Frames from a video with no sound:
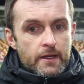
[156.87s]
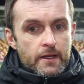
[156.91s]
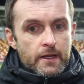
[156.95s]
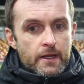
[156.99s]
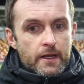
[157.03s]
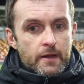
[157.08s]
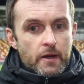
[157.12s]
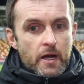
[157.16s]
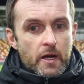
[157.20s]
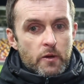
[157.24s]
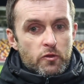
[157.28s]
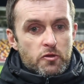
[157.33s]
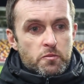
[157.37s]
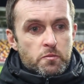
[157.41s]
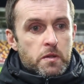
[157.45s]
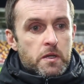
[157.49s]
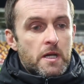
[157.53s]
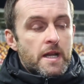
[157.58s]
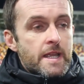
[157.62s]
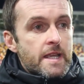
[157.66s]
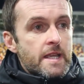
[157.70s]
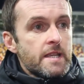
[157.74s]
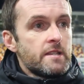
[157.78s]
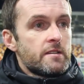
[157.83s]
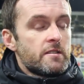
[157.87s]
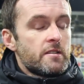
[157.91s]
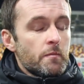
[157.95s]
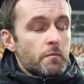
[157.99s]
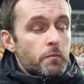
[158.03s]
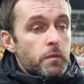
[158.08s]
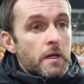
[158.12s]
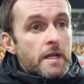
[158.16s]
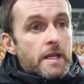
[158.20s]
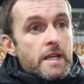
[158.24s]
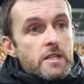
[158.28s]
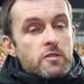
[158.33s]
I was pleased. I'm
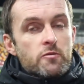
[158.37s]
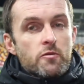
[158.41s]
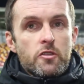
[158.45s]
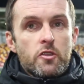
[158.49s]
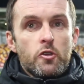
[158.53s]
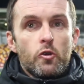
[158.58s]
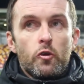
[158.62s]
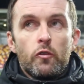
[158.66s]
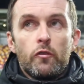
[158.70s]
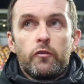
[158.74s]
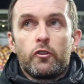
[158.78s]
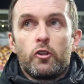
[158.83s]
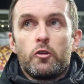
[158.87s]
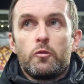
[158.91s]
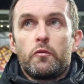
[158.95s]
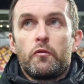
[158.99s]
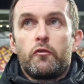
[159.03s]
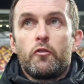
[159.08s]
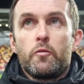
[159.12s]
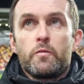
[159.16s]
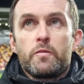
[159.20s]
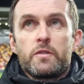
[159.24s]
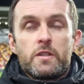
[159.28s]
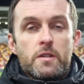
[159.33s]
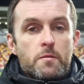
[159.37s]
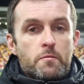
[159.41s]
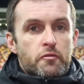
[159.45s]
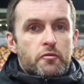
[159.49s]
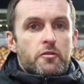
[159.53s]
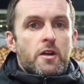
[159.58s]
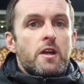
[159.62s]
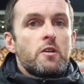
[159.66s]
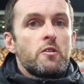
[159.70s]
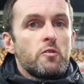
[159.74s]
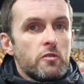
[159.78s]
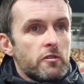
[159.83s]
pleased with the overall performance, and I'm
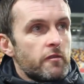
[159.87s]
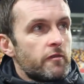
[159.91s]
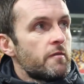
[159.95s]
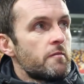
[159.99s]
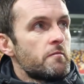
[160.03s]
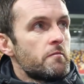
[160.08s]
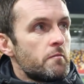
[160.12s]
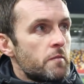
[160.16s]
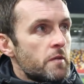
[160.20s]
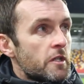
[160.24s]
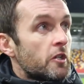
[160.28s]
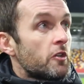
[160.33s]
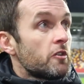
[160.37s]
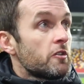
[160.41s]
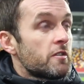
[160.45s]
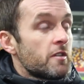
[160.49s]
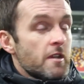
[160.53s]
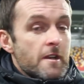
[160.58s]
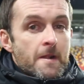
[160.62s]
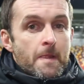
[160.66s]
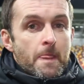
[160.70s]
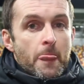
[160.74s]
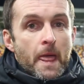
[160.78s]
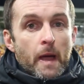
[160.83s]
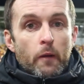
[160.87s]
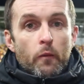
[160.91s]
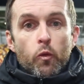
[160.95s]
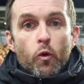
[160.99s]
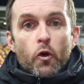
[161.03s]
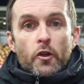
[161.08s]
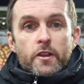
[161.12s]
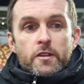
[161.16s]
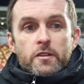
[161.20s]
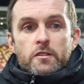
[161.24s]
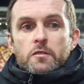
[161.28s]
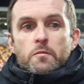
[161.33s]
proud of them, because I
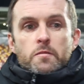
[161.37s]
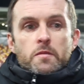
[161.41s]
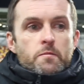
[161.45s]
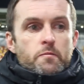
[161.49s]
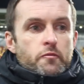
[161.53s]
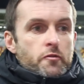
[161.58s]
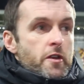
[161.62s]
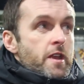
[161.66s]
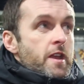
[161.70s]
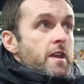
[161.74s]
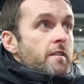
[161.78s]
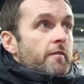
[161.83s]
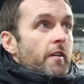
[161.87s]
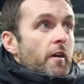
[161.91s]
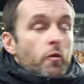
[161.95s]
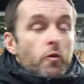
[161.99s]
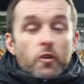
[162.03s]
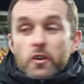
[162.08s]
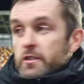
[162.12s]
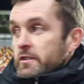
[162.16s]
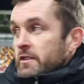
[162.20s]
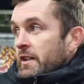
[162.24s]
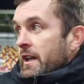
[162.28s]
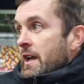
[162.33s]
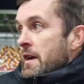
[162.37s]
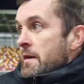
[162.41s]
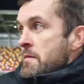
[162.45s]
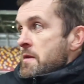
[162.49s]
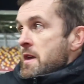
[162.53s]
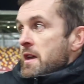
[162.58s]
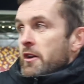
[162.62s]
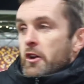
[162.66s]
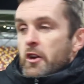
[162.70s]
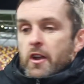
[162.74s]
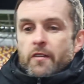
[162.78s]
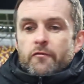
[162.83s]
want us to be brave. I want us to come
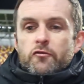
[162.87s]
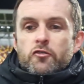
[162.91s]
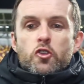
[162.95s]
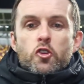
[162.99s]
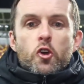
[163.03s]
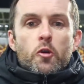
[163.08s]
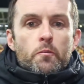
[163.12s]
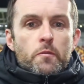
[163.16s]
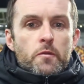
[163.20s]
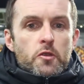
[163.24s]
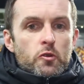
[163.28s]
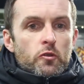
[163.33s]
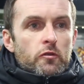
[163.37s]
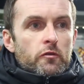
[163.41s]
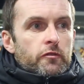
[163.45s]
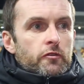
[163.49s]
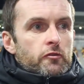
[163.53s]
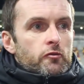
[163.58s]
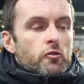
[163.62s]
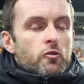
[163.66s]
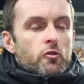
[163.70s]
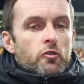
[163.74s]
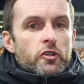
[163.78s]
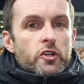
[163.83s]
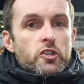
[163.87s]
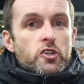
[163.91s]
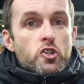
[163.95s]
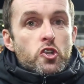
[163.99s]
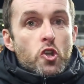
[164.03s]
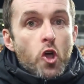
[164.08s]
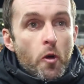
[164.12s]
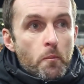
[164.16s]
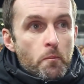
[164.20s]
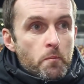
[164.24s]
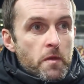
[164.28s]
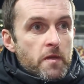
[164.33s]
here and not be overawed and
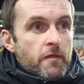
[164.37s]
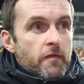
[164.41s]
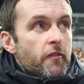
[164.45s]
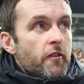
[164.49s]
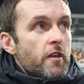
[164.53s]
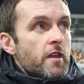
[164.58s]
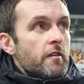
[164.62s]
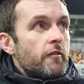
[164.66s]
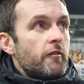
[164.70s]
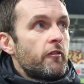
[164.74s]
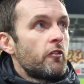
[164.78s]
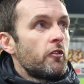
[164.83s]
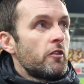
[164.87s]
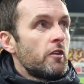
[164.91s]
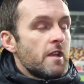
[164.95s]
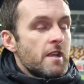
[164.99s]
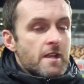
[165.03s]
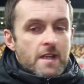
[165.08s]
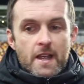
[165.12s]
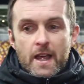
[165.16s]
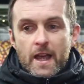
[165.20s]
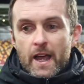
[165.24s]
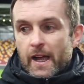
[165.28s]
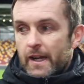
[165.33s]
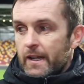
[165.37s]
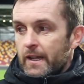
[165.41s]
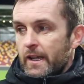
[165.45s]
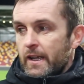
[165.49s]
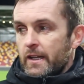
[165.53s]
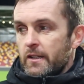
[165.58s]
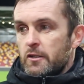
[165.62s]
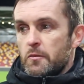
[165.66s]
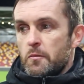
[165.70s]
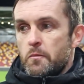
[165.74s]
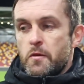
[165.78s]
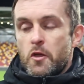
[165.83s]
not be fearful,
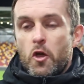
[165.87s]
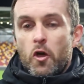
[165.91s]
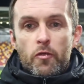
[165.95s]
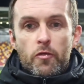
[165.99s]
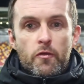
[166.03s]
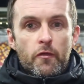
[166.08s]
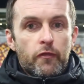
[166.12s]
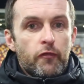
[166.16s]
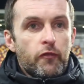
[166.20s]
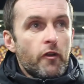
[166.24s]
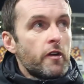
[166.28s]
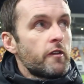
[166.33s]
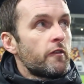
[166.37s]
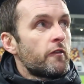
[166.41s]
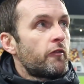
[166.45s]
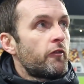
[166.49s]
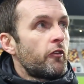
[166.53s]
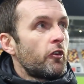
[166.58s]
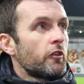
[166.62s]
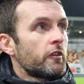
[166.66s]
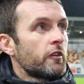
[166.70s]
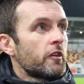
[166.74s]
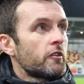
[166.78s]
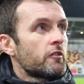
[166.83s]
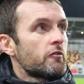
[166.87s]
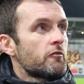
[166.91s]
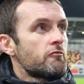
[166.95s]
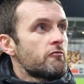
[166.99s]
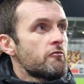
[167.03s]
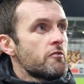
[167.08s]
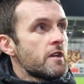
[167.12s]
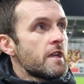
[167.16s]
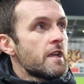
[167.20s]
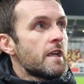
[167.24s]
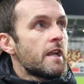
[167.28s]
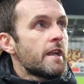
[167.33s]
and to be on the front foot and to
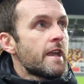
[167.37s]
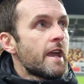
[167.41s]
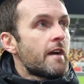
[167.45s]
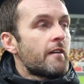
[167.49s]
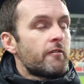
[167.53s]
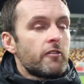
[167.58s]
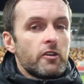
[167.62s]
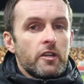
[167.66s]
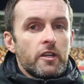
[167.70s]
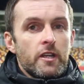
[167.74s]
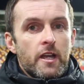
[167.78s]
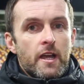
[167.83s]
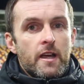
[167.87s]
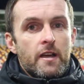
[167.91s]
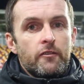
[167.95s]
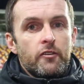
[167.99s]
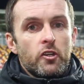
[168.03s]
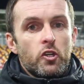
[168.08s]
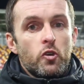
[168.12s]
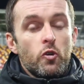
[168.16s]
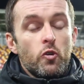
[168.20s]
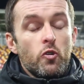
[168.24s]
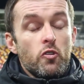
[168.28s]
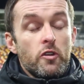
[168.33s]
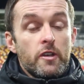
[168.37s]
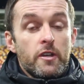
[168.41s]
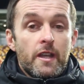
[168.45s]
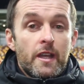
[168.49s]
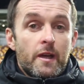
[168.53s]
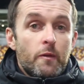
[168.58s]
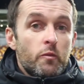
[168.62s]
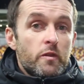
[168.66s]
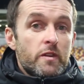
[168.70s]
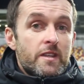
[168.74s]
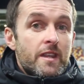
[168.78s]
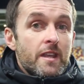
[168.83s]
really have a go.
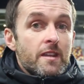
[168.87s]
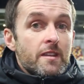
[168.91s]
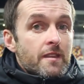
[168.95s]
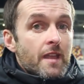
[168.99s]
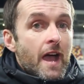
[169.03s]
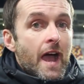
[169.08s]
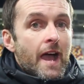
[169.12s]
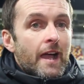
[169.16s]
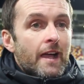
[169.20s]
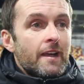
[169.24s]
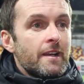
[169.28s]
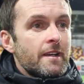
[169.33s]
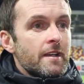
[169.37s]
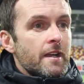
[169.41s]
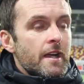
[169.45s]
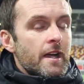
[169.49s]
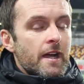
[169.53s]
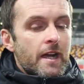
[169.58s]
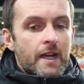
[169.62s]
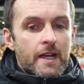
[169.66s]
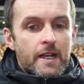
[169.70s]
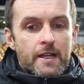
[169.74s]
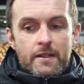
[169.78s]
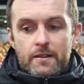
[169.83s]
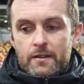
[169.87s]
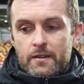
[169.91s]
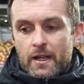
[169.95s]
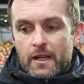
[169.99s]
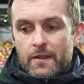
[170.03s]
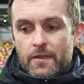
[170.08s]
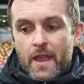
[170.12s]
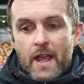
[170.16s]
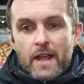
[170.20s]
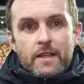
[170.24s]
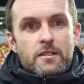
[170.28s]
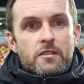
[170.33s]
And we did that, and
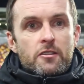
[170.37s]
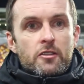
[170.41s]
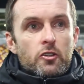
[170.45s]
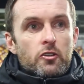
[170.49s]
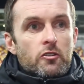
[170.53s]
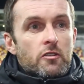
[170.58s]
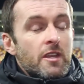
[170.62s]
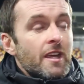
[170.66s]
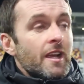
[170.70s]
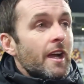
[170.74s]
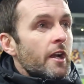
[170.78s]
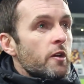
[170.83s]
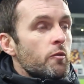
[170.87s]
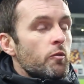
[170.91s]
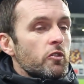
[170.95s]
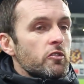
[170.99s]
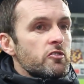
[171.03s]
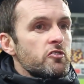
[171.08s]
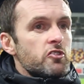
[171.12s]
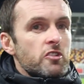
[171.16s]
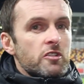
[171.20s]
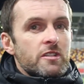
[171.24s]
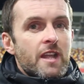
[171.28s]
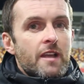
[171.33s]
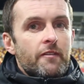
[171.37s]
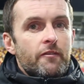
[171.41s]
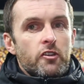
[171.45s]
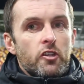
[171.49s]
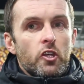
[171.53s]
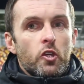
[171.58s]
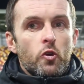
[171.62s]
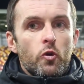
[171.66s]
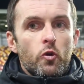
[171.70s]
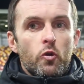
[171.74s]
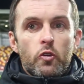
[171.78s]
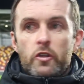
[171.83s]
that's the good thing. And it wasn't just having
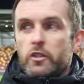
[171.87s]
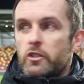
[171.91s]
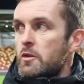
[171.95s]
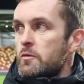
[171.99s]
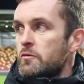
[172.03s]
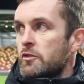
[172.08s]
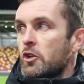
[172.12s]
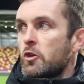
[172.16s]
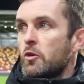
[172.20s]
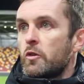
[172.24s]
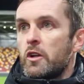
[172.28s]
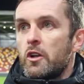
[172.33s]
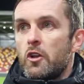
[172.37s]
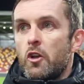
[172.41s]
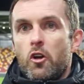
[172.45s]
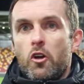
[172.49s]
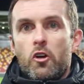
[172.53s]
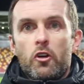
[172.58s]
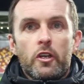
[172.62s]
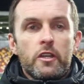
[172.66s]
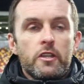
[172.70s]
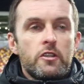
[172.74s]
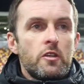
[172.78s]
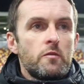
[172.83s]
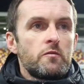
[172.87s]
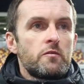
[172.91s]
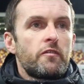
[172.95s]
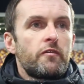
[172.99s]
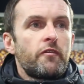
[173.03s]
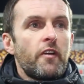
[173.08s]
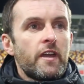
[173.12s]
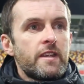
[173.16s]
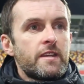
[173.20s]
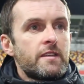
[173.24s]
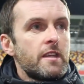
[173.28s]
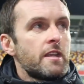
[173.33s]
a go in terms of going long, in terms of
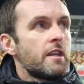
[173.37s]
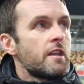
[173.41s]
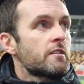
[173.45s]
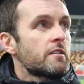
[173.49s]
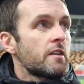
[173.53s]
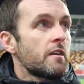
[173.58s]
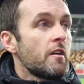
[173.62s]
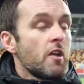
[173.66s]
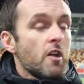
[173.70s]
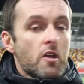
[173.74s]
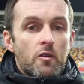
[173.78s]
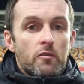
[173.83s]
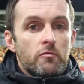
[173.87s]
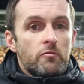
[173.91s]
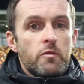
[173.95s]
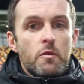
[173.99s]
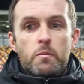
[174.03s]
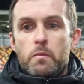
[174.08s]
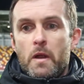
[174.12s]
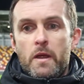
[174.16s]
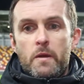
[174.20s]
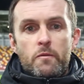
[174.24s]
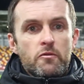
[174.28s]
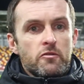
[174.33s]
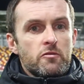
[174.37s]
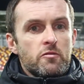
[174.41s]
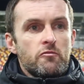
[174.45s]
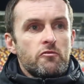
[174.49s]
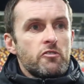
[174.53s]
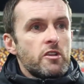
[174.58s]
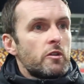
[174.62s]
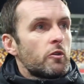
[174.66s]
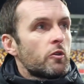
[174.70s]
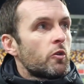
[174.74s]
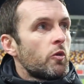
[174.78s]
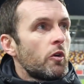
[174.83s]
fighting. We played with some
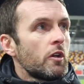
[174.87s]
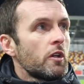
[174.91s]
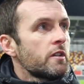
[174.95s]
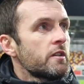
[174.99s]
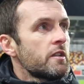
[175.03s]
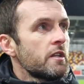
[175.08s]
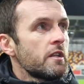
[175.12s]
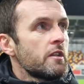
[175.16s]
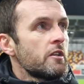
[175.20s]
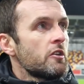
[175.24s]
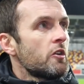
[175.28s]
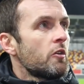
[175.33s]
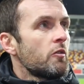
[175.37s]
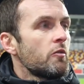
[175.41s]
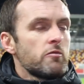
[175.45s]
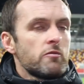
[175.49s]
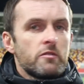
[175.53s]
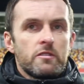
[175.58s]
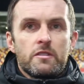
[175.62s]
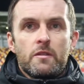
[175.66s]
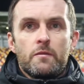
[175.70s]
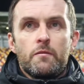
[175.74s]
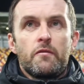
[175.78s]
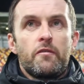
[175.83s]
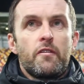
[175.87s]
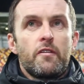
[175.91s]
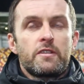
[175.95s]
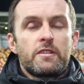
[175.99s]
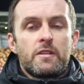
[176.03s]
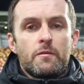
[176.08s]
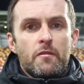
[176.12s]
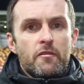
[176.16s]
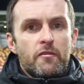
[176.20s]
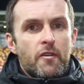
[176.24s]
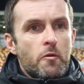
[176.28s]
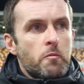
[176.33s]
real quality. You know, some
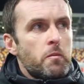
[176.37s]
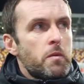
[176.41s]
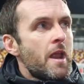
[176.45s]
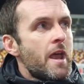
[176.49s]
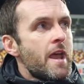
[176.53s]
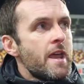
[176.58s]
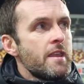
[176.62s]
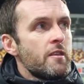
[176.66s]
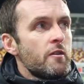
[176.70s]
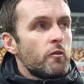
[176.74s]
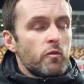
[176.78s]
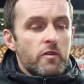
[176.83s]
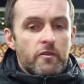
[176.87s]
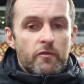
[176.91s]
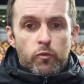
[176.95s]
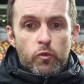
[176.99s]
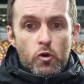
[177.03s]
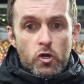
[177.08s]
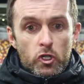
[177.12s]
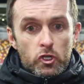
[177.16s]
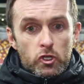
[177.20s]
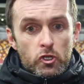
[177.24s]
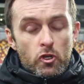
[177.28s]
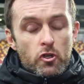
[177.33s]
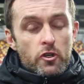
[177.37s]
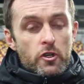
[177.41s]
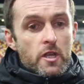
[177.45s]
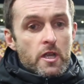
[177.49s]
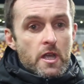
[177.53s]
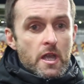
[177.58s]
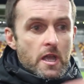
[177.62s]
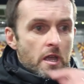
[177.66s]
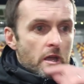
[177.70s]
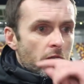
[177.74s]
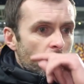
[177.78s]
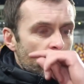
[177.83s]
of our play that we've worked on
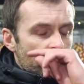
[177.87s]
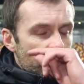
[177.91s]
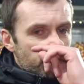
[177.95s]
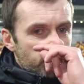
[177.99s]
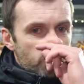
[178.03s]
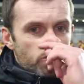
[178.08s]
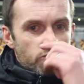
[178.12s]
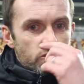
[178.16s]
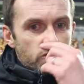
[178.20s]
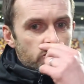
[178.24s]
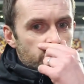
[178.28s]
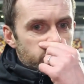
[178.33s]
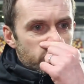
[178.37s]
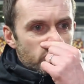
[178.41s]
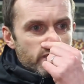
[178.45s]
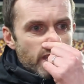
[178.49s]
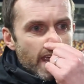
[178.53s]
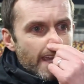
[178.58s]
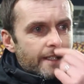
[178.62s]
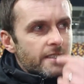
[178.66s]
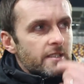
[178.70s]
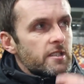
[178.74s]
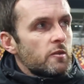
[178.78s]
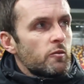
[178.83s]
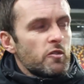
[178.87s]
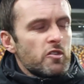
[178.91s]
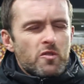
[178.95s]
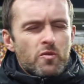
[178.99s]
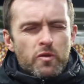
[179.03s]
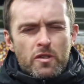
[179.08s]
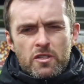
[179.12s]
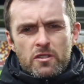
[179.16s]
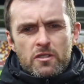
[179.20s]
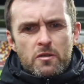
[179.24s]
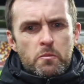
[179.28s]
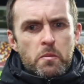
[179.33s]
was excellent. We
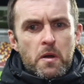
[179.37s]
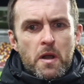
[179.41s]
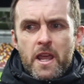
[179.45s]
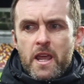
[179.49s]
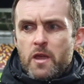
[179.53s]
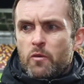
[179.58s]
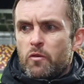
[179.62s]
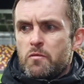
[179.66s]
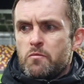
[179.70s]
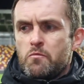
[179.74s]
switched the play.